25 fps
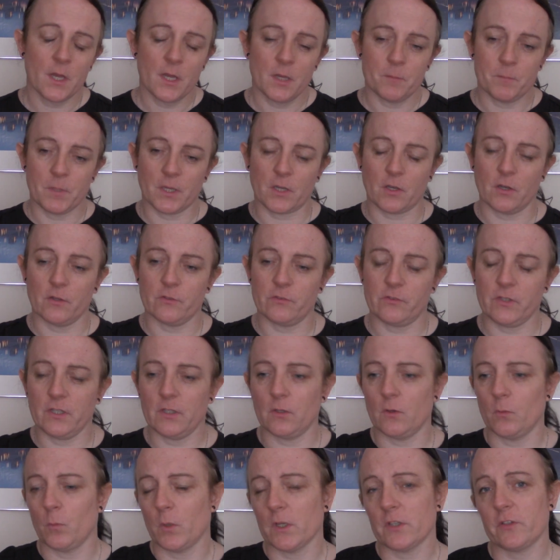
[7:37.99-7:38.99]
Because, you
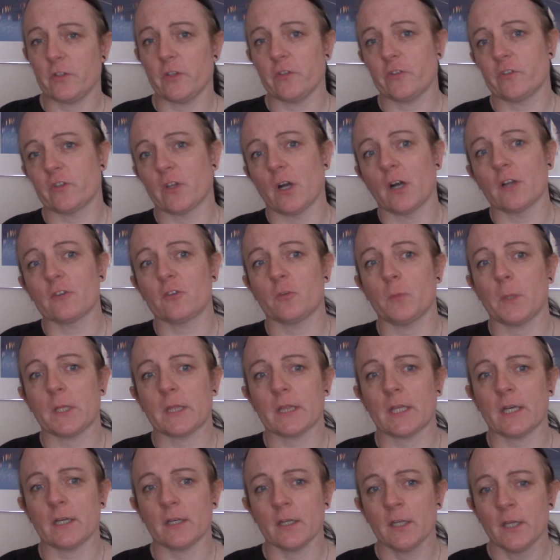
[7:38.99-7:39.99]
know, once you start doing
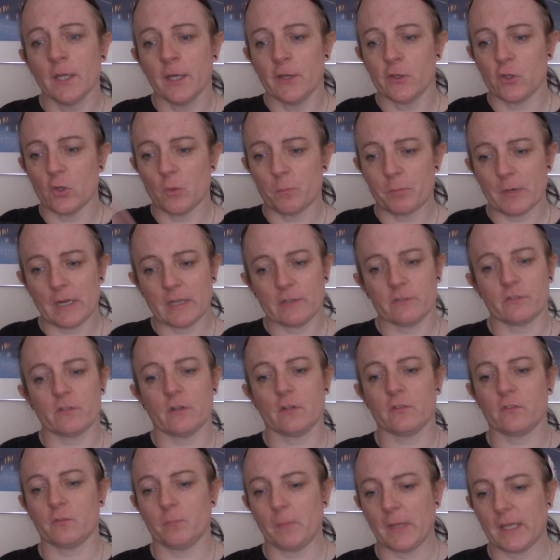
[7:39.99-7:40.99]
that, your brain
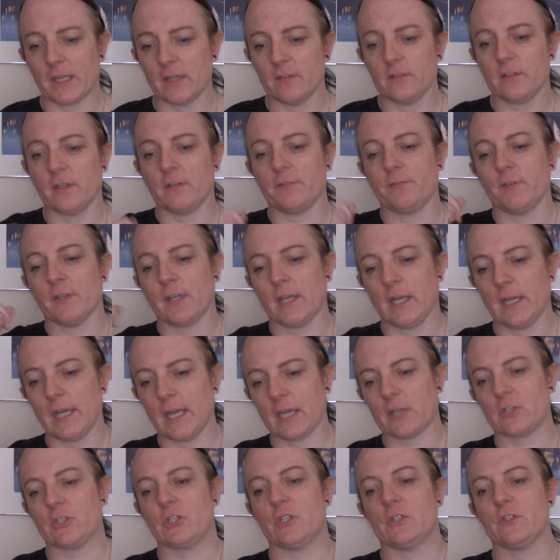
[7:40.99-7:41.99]
starts making different
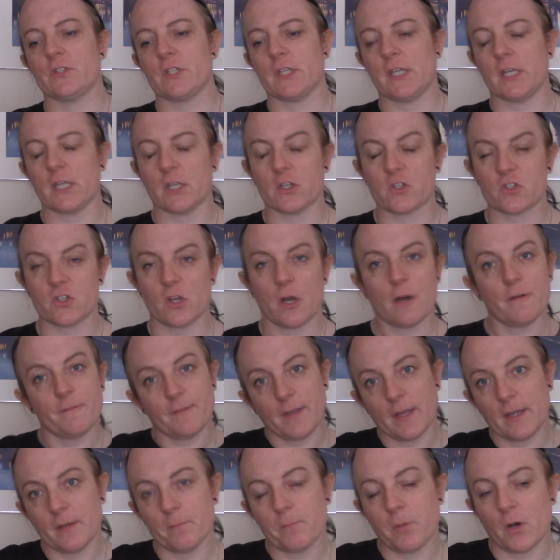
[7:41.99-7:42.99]
connections, and then you start
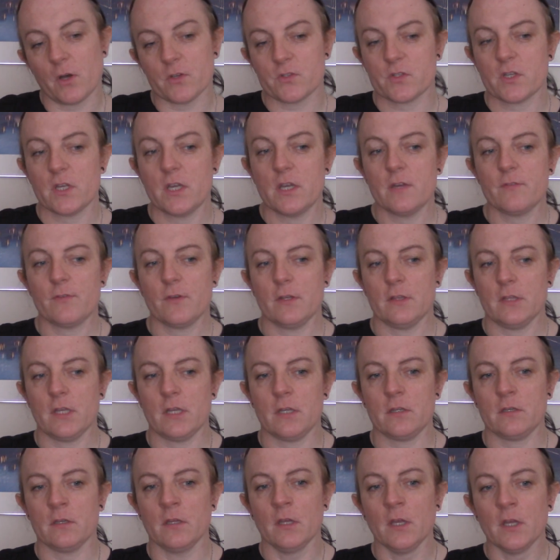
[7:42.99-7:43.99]
feeling positive, and
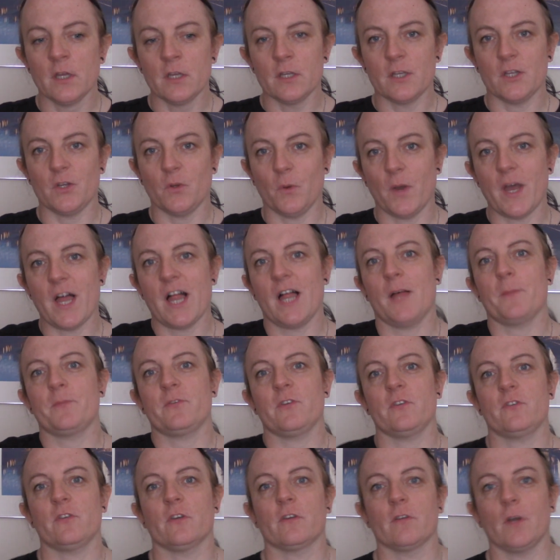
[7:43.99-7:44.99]
then, you know, it helps
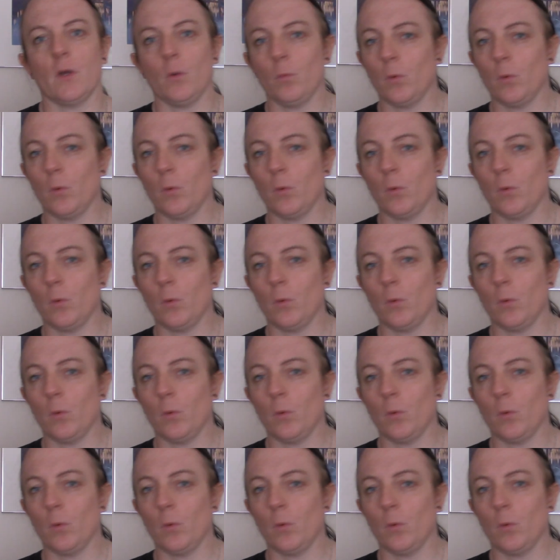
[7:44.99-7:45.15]
you to grow.